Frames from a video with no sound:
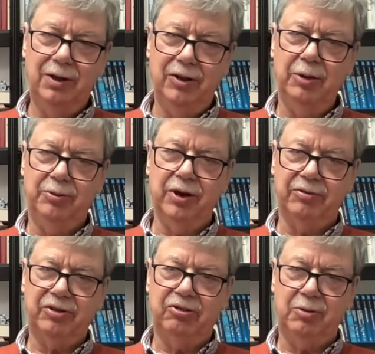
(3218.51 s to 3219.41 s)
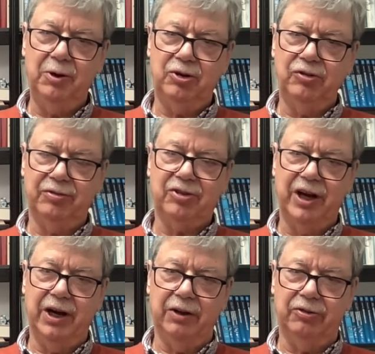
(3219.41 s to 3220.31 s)
the observed distributions of
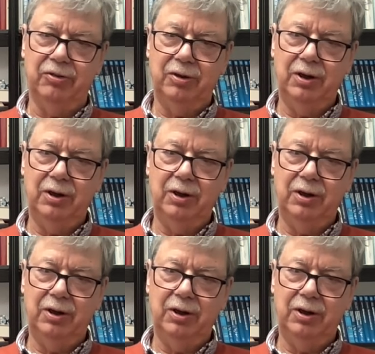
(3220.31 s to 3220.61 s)
stars,